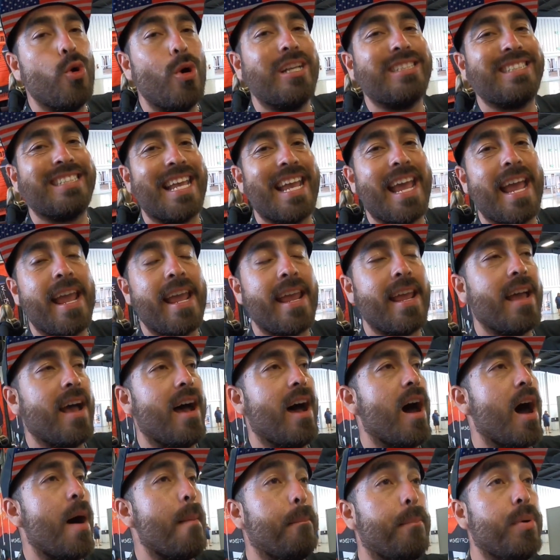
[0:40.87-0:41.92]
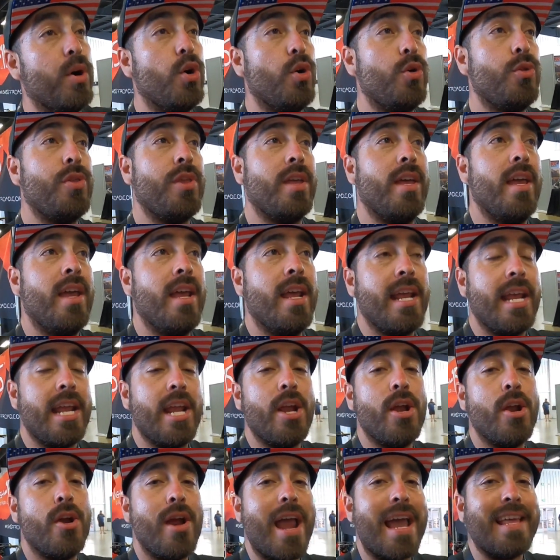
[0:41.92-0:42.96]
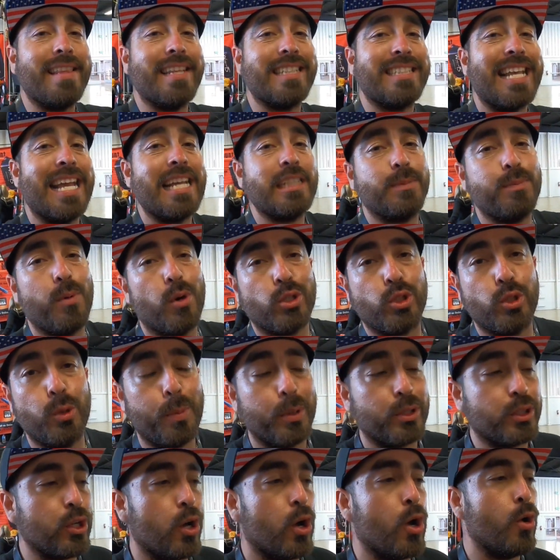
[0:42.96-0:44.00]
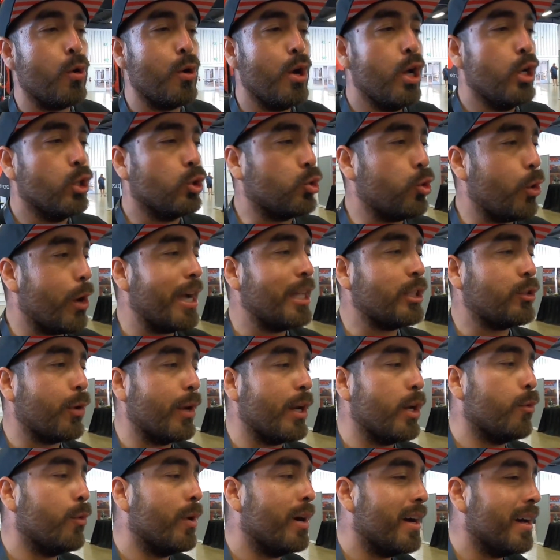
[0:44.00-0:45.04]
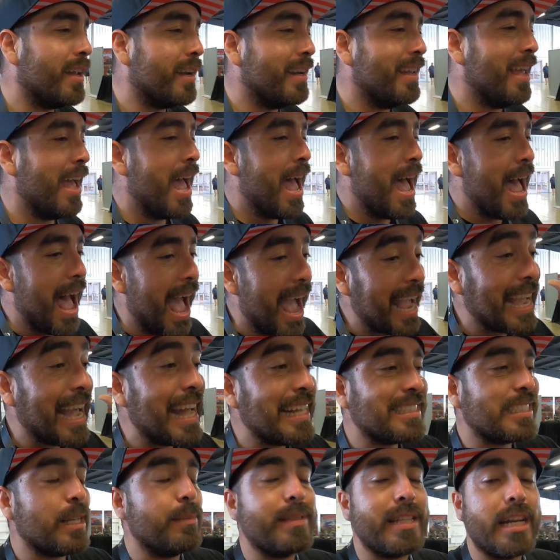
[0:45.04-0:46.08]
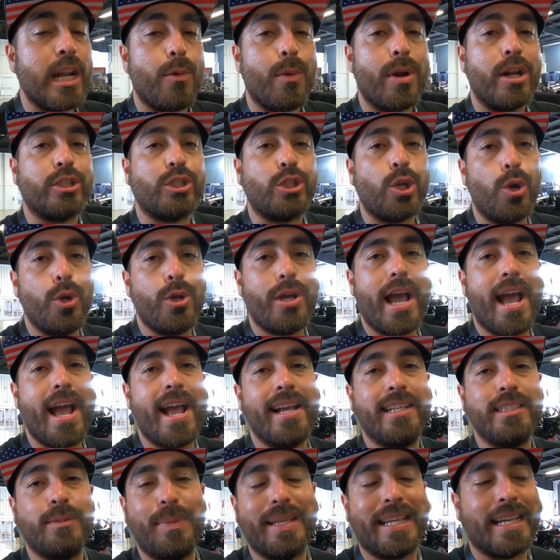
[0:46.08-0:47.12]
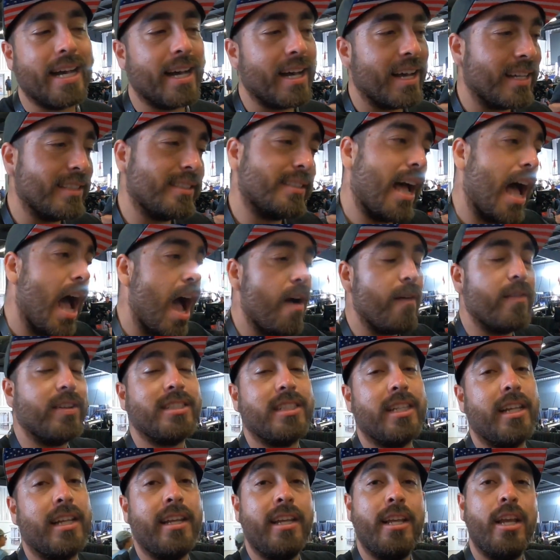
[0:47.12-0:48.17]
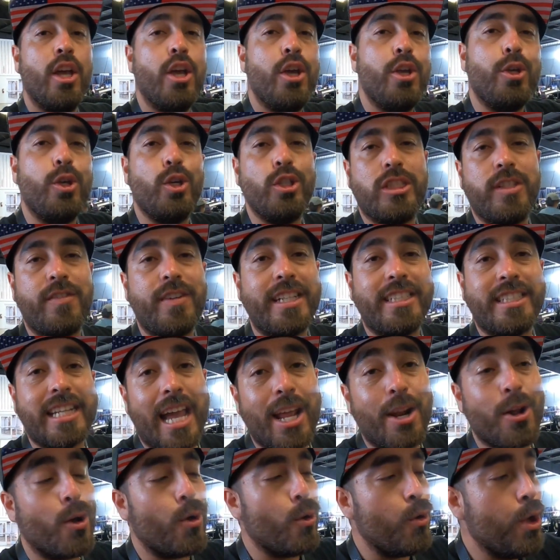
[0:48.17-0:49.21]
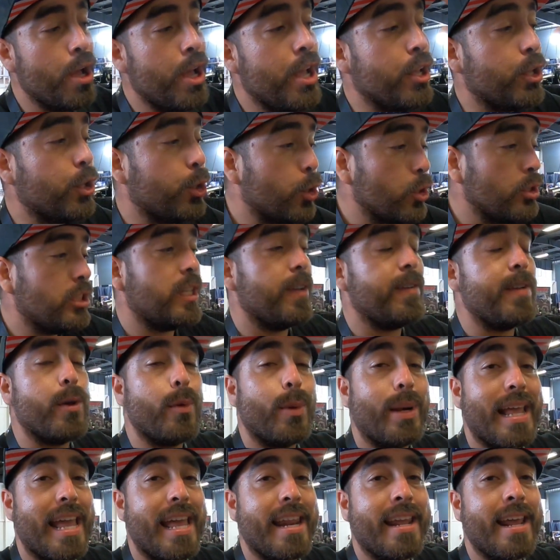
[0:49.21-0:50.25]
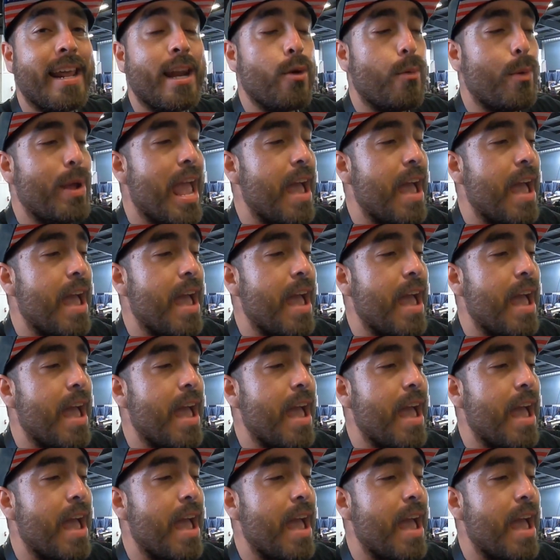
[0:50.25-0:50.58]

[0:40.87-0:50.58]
USA booth here at the Sand Sport Super Show 2021. I got something I want to show you guys because obviously UTV channel, UTV related.